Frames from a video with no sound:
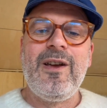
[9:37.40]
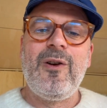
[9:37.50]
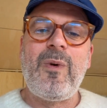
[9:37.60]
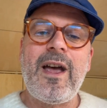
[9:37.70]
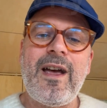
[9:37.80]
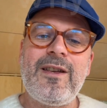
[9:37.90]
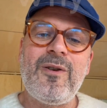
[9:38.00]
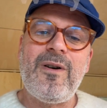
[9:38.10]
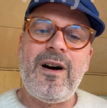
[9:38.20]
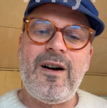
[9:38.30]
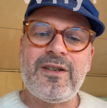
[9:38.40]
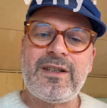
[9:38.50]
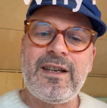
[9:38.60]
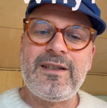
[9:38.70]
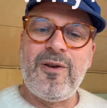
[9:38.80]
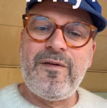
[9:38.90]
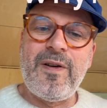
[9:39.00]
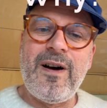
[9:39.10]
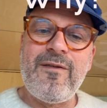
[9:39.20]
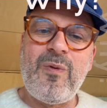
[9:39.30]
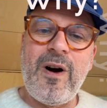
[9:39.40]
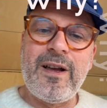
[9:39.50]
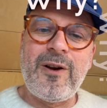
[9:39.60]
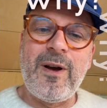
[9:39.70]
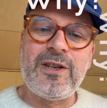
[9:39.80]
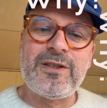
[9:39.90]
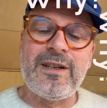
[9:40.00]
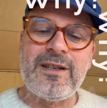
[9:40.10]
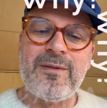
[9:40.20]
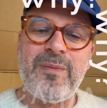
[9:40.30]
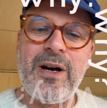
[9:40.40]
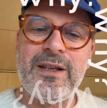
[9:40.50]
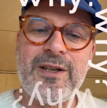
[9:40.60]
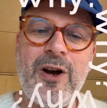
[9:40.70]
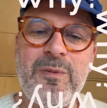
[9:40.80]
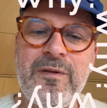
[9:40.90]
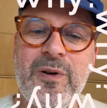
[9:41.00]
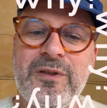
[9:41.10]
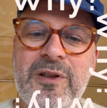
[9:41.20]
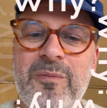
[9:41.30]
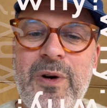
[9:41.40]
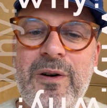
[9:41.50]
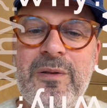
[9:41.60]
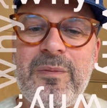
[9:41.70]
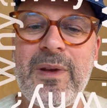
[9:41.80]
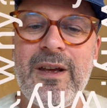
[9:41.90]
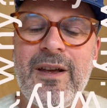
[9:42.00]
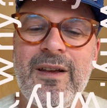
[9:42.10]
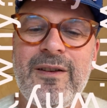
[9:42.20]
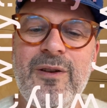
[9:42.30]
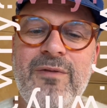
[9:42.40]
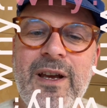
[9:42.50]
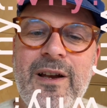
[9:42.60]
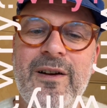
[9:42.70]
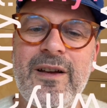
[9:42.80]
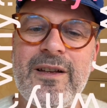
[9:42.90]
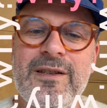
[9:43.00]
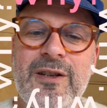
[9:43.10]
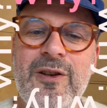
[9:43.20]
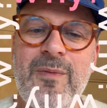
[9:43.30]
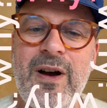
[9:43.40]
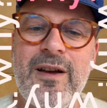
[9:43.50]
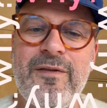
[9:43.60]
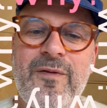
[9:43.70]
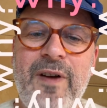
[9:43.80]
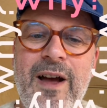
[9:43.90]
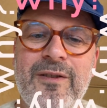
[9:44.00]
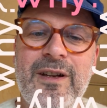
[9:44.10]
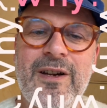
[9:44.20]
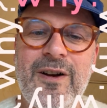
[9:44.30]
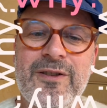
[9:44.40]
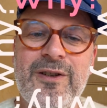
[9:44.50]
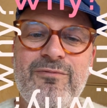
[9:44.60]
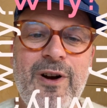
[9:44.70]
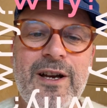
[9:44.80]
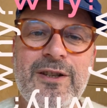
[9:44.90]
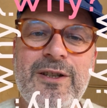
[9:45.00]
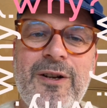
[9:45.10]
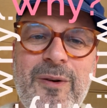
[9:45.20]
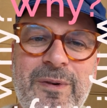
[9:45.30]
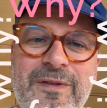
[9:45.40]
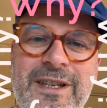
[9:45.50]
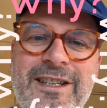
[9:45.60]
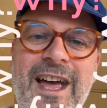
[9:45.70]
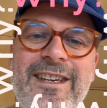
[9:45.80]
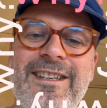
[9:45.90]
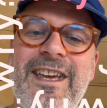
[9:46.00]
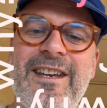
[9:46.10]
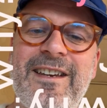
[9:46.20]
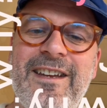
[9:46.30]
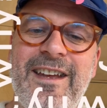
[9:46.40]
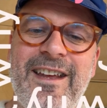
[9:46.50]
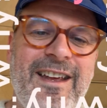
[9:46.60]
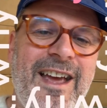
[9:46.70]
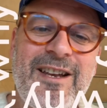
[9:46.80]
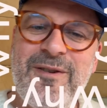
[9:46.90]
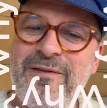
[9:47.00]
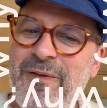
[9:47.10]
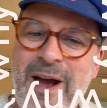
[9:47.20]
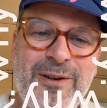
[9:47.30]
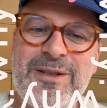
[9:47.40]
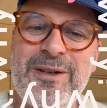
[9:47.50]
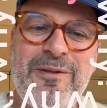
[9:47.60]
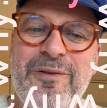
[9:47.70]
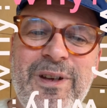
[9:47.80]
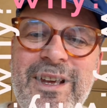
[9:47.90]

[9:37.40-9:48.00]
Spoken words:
where you're asking your 5 why questions, and by the time you've got to the bottom, you realise that you might have found an answer right at the top of the stack again, and you've found yourself